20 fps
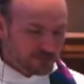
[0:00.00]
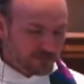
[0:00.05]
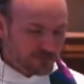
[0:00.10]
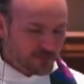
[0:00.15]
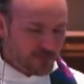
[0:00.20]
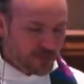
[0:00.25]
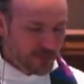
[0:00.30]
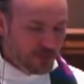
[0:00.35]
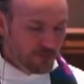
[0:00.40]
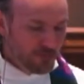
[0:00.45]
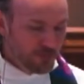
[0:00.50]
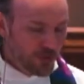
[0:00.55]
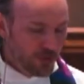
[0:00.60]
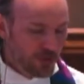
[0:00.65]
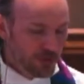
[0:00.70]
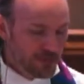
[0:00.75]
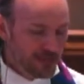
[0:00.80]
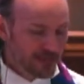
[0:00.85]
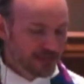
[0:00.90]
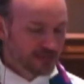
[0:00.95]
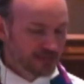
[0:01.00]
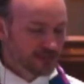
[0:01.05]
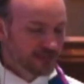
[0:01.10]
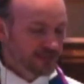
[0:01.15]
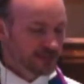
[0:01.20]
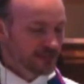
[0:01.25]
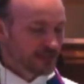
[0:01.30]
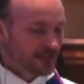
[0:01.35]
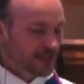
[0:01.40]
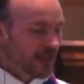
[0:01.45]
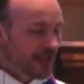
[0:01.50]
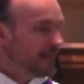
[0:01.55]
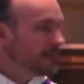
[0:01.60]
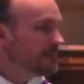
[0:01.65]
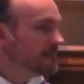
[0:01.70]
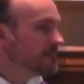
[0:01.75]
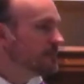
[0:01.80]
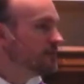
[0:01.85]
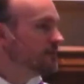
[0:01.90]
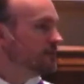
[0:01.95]
Impermanence
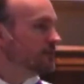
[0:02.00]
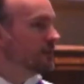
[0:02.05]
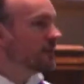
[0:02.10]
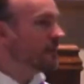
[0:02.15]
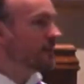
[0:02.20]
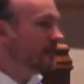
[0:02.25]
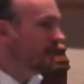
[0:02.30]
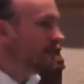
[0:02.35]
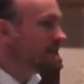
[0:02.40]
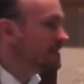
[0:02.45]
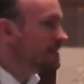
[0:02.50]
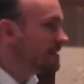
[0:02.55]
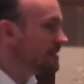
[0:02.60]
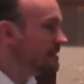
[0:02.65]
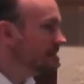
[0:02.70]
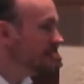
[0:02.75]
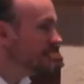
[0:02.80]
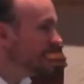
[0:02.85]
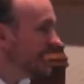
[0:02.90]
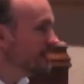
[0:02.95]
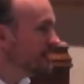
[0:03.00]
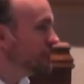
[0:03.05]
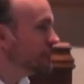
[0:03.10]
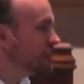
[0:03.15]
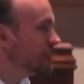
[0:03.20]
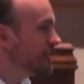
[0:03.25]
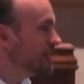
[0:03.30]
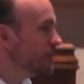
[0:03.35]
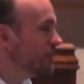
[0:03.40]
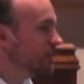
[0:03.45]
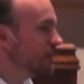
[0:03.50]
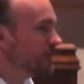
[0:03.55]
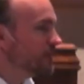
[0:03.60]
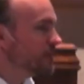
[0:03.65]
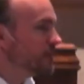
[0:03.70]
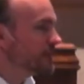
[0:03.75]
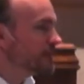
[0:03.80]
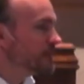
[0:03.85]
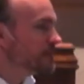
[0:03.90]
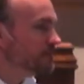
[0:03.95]
and dukkha, the Sanskrit word,
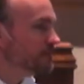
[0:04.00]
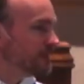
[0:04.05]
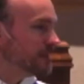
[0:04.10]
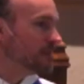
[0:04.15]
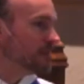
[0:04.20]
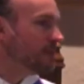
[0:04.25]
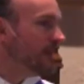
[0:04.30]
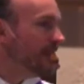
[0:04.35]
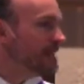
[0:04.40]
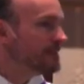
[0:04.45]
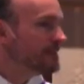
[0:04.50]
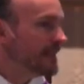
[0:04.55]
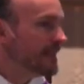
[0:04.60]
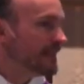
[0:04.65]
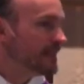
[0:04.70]
which is translated